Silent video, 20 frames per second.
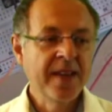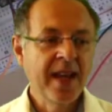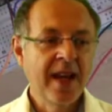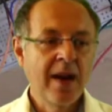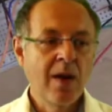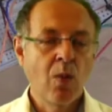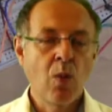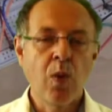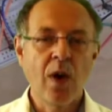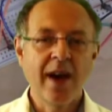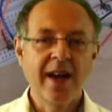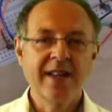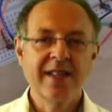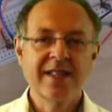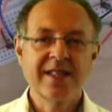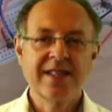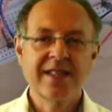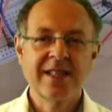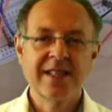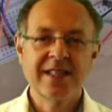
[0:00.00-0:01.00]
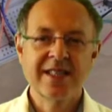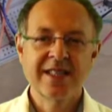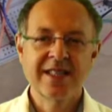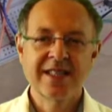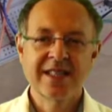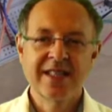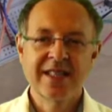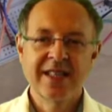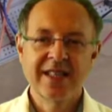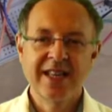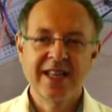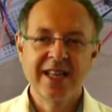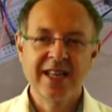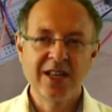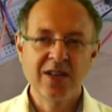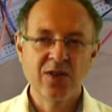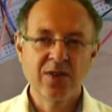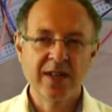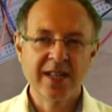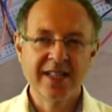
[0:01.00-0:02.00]
Why is this
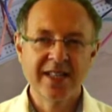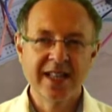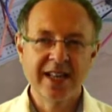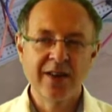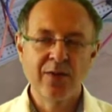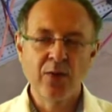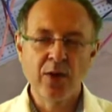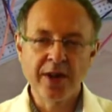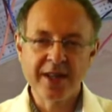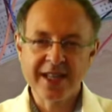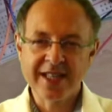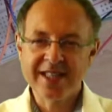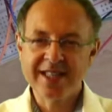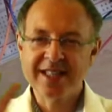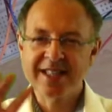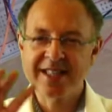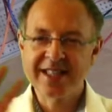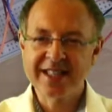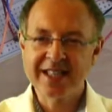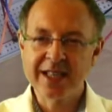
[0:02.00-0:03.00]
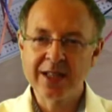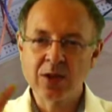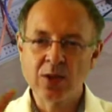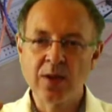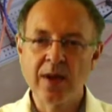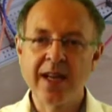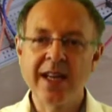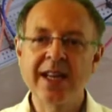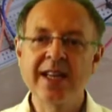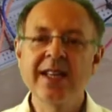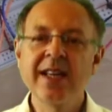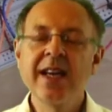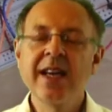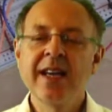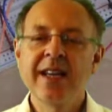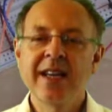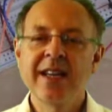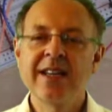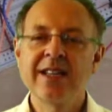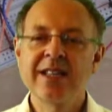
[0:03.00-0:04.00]
interesting, and where does it situate
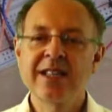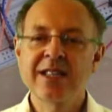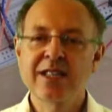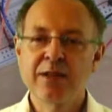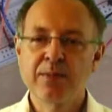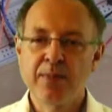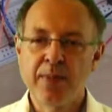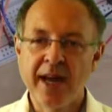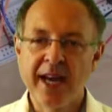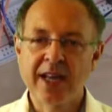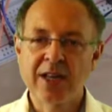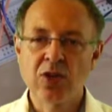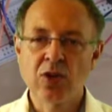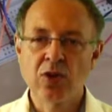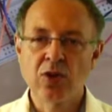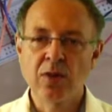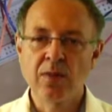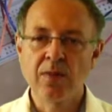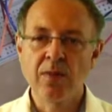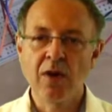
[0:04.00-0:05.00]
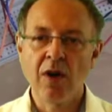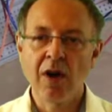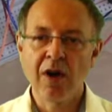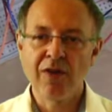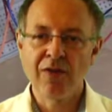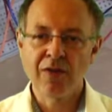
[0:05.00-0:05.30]
in this spectrum of